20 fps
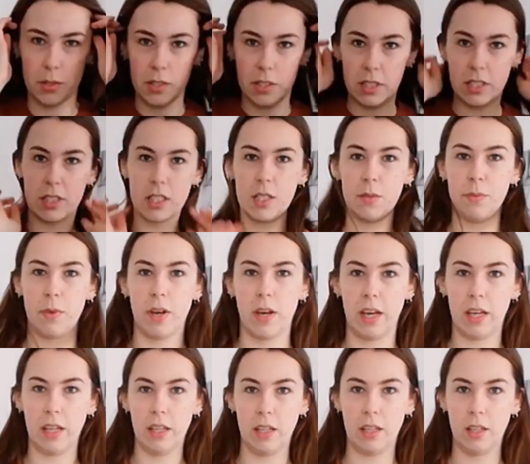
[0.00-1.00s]
So this is
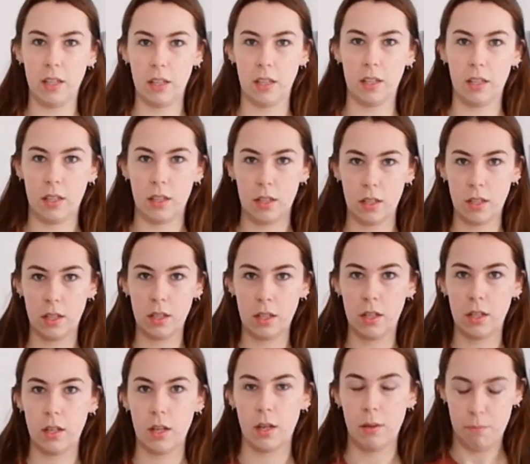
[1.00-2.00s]
my
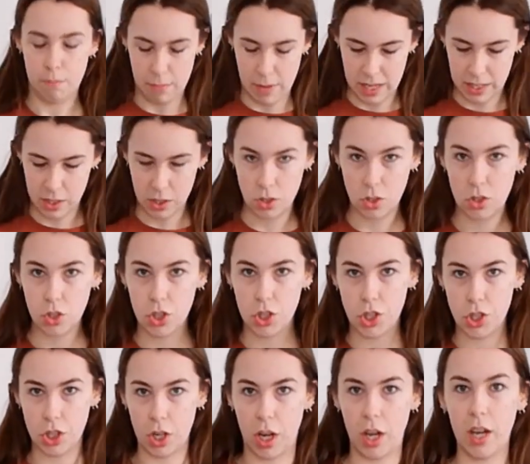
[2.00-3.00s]
men's
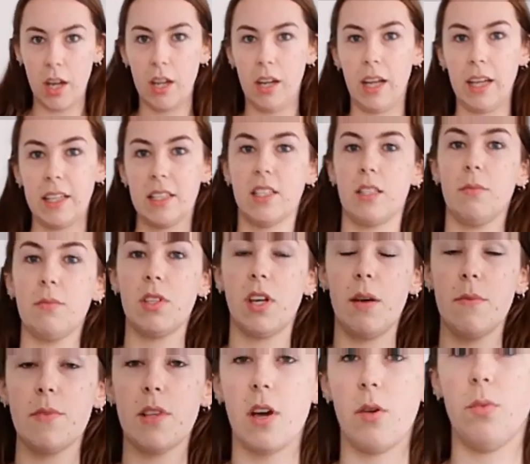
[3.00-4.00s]
shirt. Like sometimes I